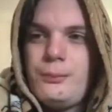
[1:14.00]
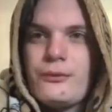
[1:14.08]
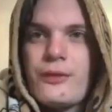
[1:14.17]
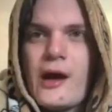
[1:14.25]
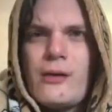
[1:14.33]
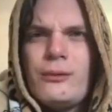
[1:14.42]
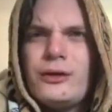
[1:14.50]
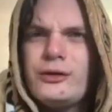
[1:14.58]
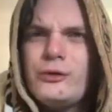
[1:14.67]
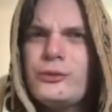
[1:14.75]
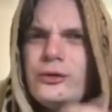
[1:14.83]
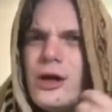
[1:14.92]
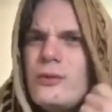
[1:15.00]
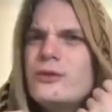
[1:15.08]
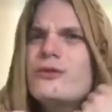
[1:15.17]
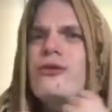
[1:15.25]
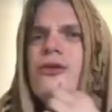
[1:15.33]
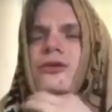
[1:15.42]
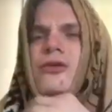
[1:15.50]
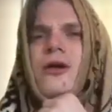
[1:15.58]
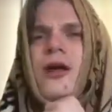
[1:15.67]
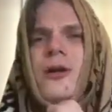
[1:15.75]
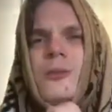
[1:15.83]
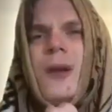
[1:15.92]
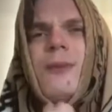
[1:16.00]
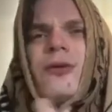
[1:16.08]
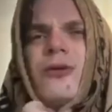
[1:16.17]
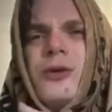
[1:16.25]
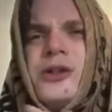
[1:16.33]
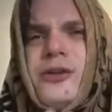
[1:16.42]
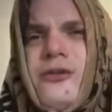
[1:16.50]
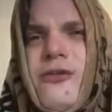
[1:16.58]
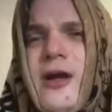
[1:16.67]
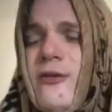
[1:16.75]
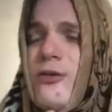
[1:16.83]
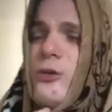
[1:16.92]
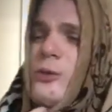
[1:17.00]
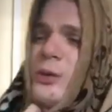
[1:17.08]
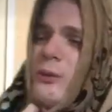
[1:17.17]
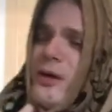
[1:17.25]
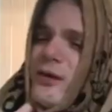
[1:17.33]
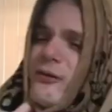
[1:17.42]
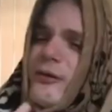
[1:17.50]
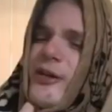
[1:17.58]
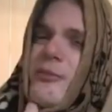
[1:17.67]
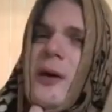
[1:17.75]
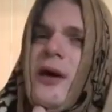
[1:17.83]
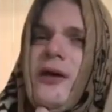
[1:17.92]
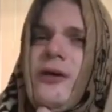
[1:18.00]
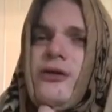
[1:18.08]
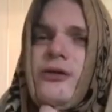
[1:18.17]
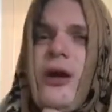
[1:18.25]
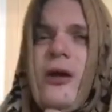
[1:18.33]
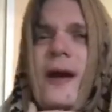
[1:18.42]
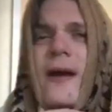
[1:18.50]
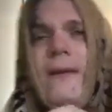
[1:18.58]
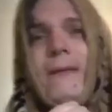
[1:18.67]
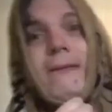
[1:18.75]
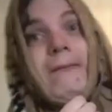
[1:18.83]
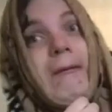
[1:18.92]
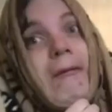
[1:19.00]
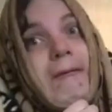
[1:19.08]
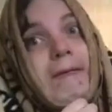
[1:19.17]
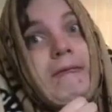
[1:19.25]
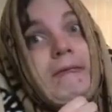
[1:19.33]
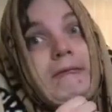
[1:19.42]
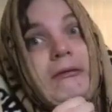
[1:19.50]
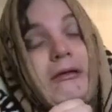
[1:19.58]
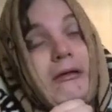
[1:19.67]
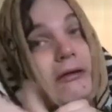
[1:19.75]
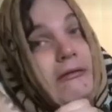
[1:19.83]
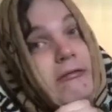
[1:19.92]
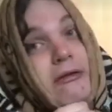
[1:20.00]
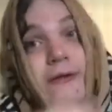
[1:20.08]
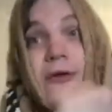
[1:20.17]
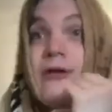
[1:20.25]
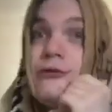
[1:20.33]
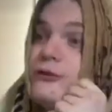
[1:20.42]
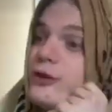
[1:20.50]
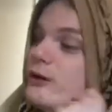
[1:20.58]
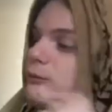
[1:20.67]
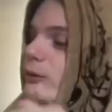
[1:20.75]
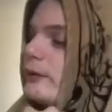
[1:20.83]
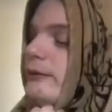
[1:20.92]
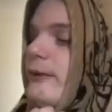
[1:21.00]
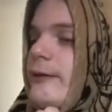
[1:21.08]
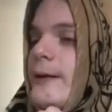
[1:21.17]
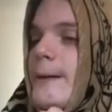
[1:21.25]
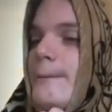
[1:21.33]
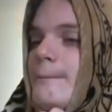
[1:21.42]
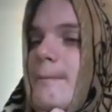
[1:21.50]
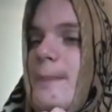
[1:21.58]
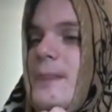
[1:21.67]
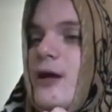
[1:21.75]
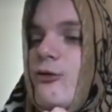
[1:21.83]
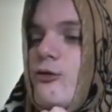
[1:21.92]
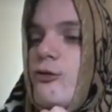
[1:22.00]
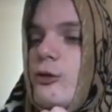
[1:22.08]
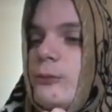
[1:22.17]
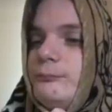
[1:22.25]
That one you would not want to see in the dark alley. Maybe that's what she says. Do we want to see this bunny in the dark alley or not? I'd say not for that one. Next.